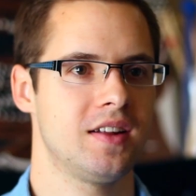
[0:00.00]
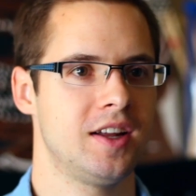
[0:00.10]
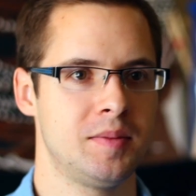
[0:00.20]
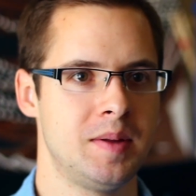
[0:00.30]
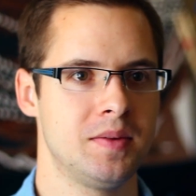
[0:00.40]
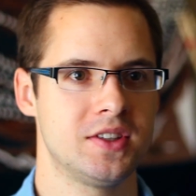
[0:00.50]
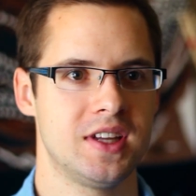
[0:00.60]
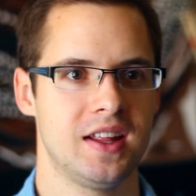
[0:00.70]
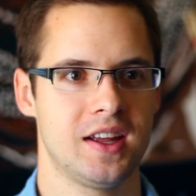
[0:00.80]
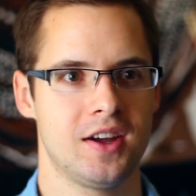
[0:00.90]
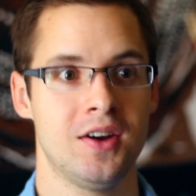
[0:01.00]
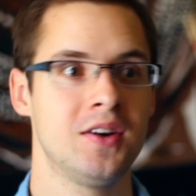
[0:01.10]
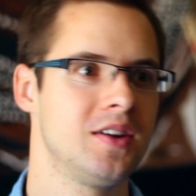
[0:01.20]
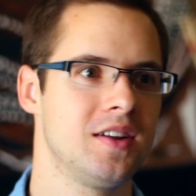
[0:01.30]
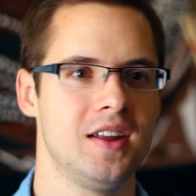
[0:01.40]
a lot of people say
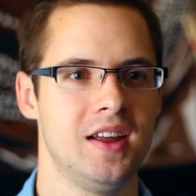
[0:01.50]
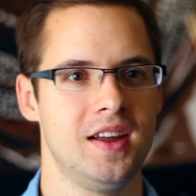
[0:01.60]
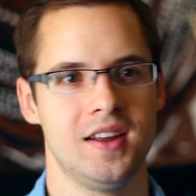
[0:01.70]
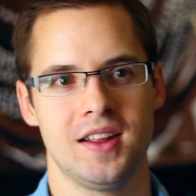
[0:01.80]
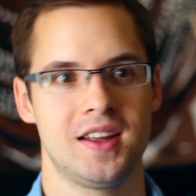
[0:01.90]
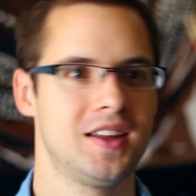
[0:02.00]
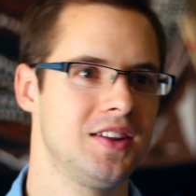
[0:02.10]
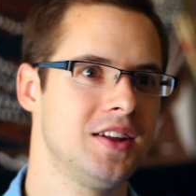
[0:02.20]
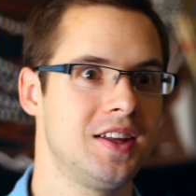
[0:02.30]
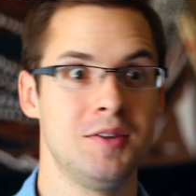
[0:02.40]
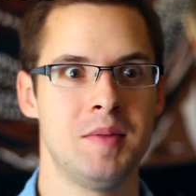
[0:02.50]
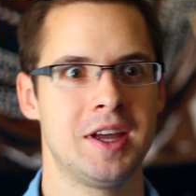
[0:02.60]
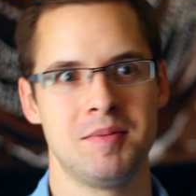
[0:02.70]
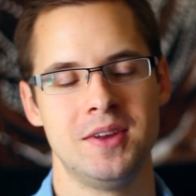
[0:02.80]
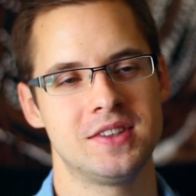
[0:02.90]
look, you
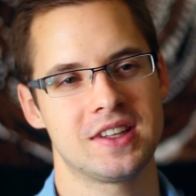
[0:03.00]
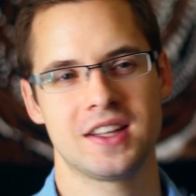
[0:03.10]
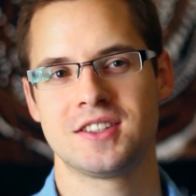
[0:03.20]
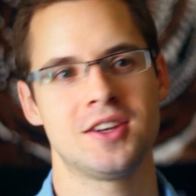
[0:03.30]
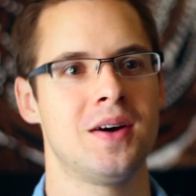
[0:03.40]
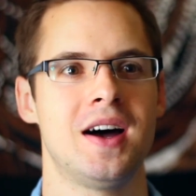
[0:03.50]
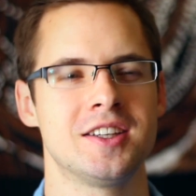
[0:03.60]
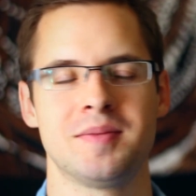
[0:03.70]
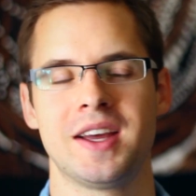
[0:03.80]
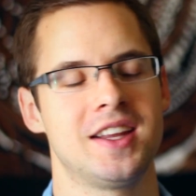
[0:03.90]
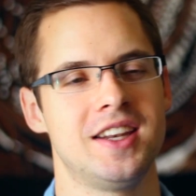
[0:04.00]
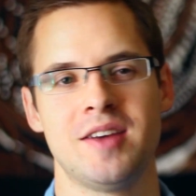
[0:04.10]
make music, that's so awesome, I could